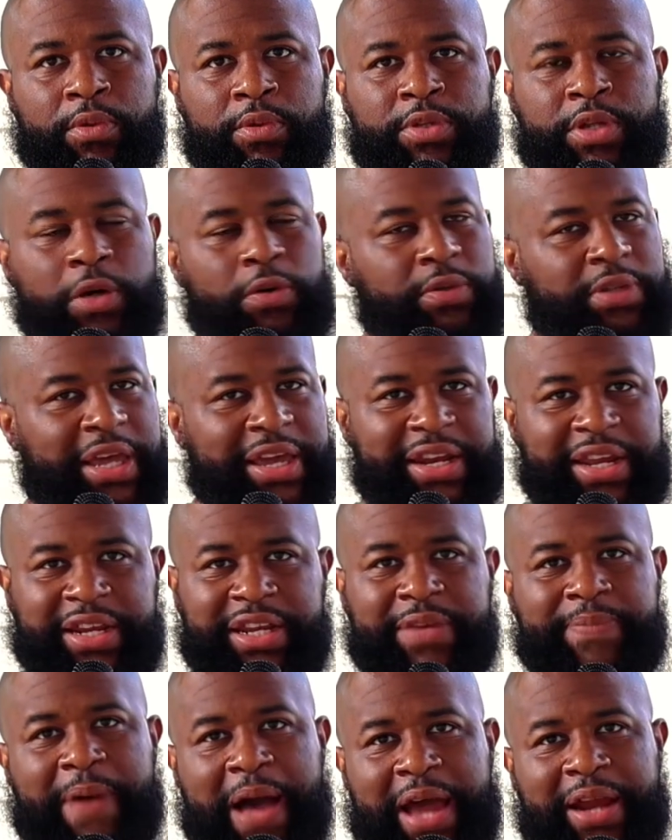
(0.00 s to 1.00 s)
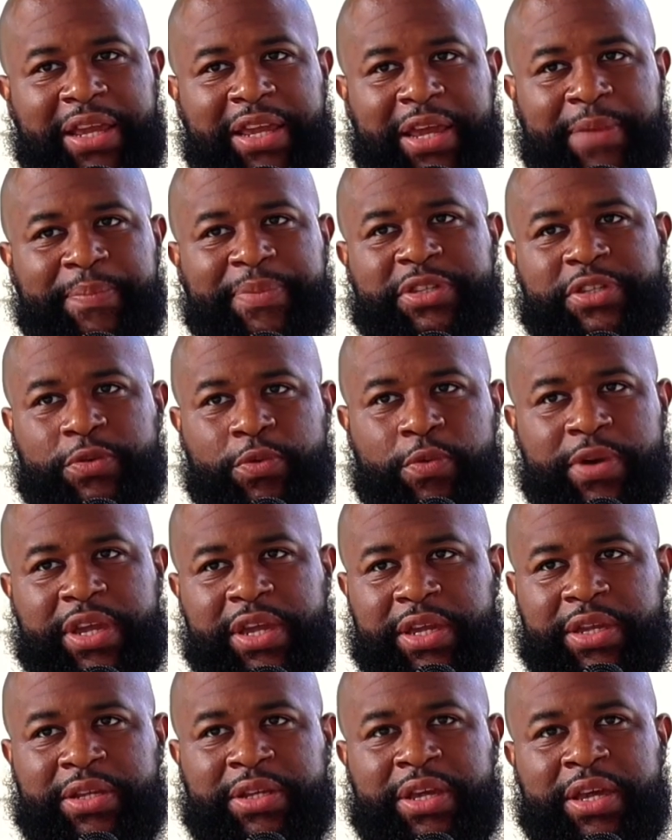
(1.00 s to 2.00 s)
Don't let anybody in
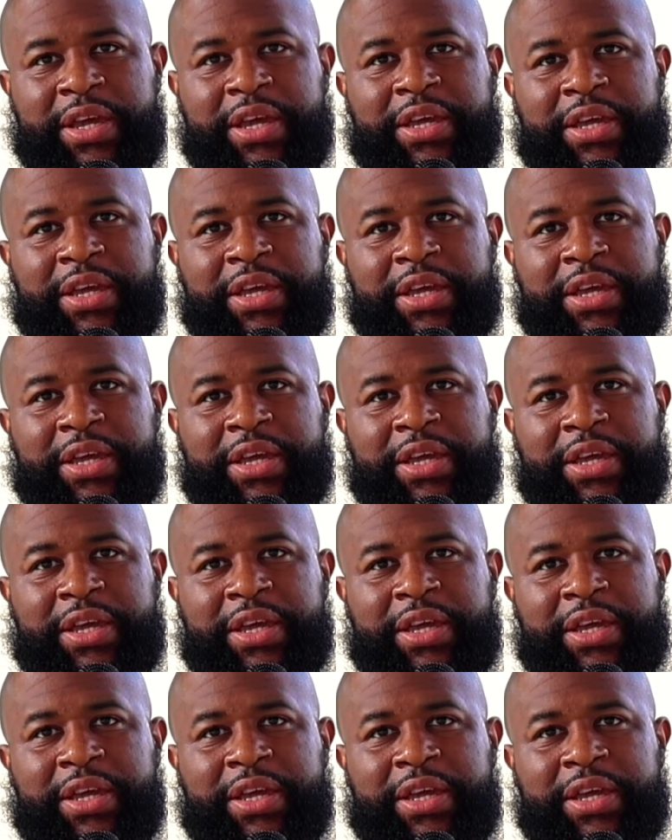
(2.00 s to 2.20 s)
between